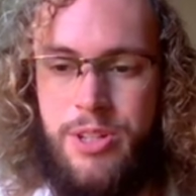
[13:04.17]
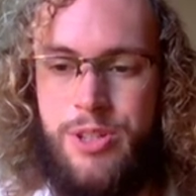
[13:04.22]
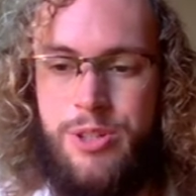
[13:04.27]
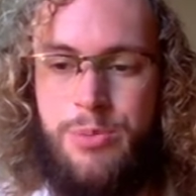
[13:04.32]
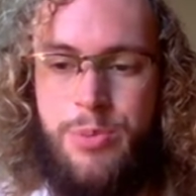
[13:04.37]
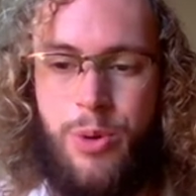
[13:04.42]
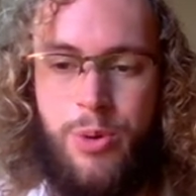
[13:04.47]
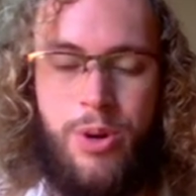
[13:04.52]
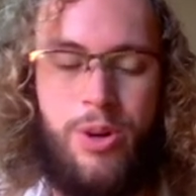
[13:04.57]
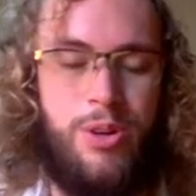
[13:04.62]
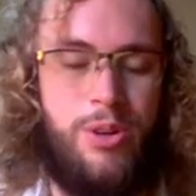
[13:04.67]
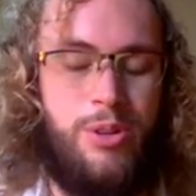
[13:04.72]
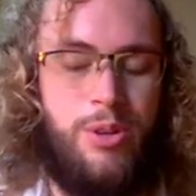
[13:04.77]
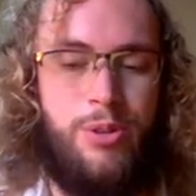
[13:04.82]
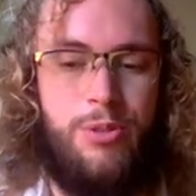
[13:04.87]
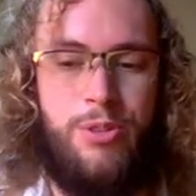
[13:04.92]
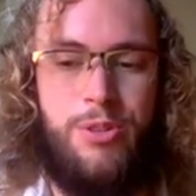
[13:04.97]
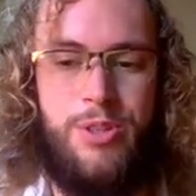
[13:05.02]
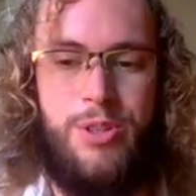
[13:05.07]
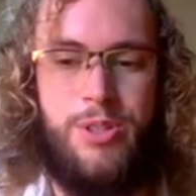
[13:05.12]
support
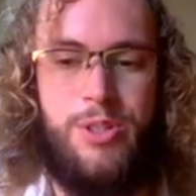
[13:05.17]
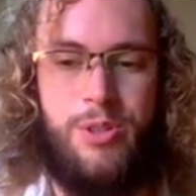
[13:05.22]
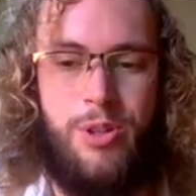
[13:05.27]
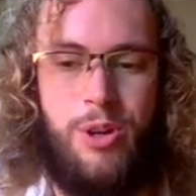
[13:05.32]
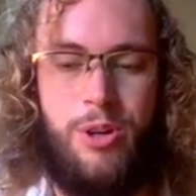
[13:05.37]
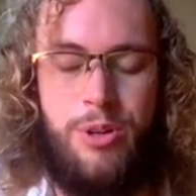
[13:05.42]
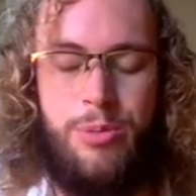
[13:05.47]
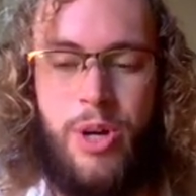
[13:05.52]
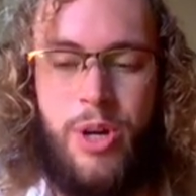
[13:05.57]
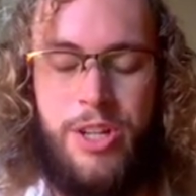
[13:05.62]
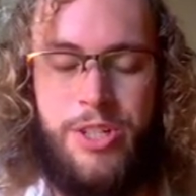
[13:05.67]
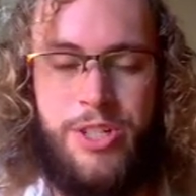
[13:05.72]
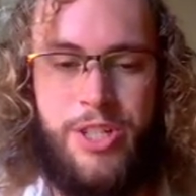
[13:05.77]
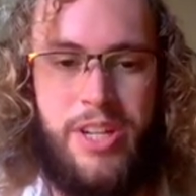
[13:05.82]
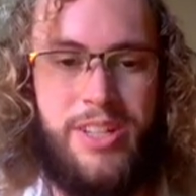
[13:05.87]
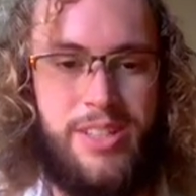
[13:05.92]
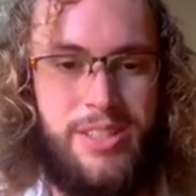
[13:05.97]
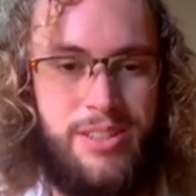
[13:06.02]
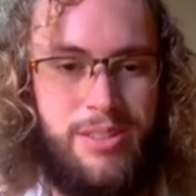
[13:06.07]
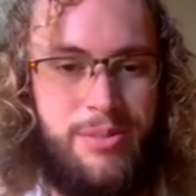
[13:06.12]
over this long
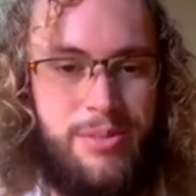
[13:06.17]
project.